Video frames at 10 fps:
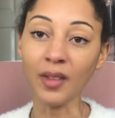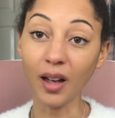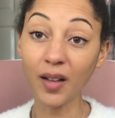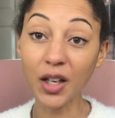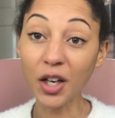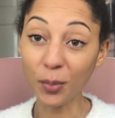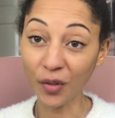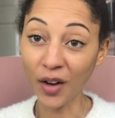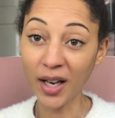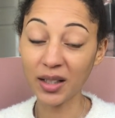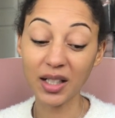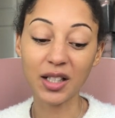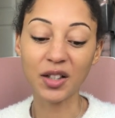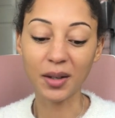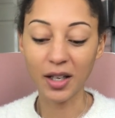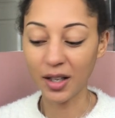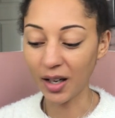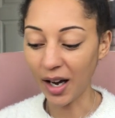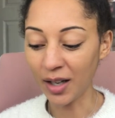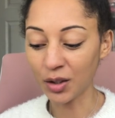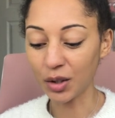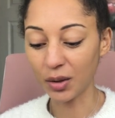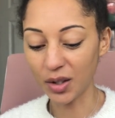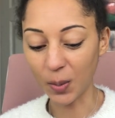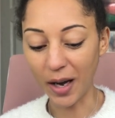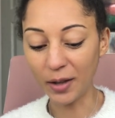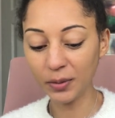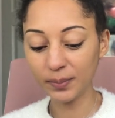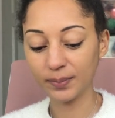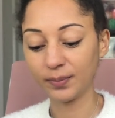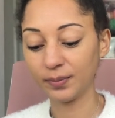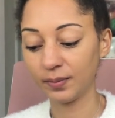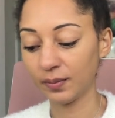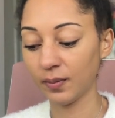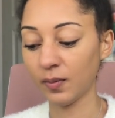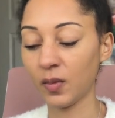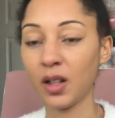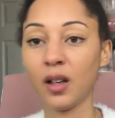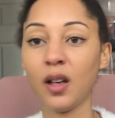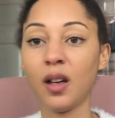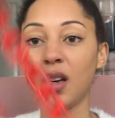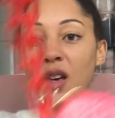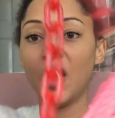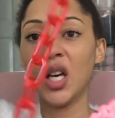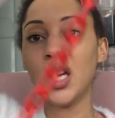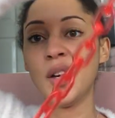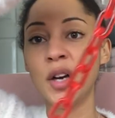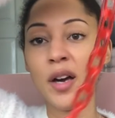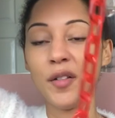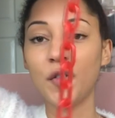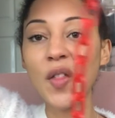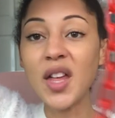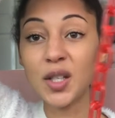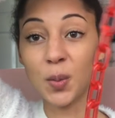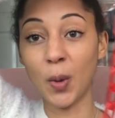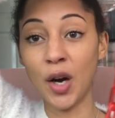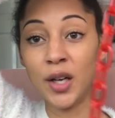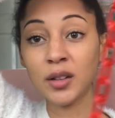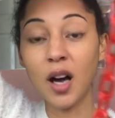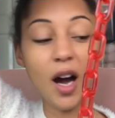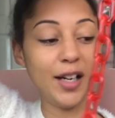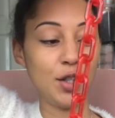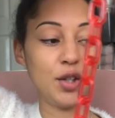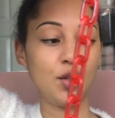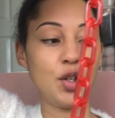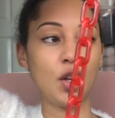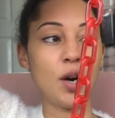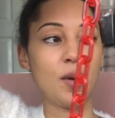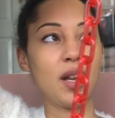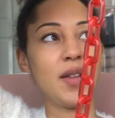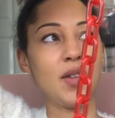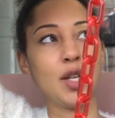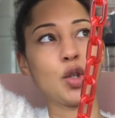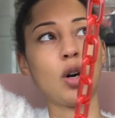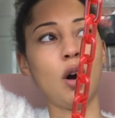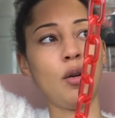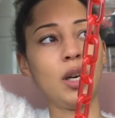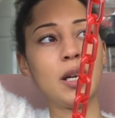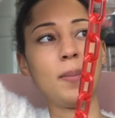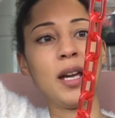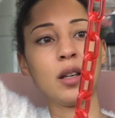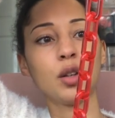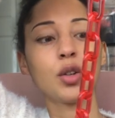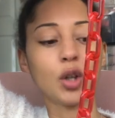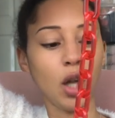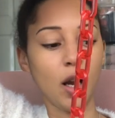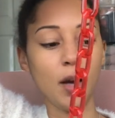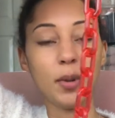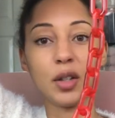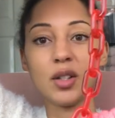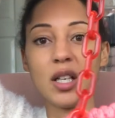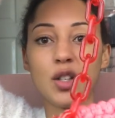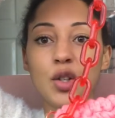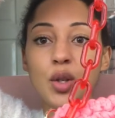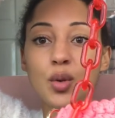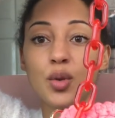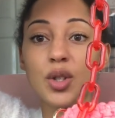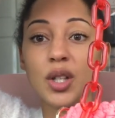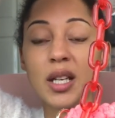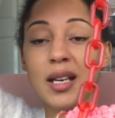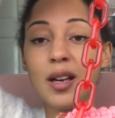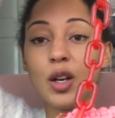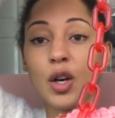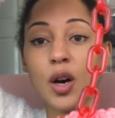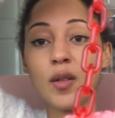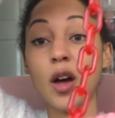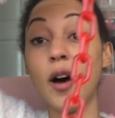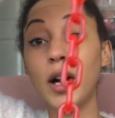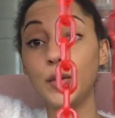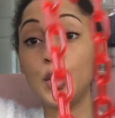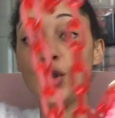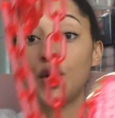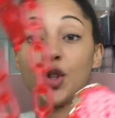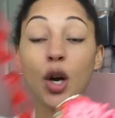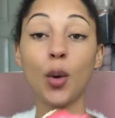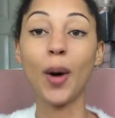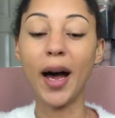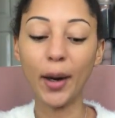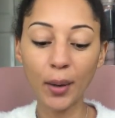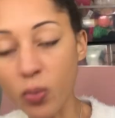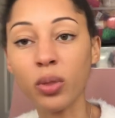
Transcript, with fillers: and then I provided the handle as well. For this one I chose to go with like this corally pink colour because it suits the yarn that I've used so well.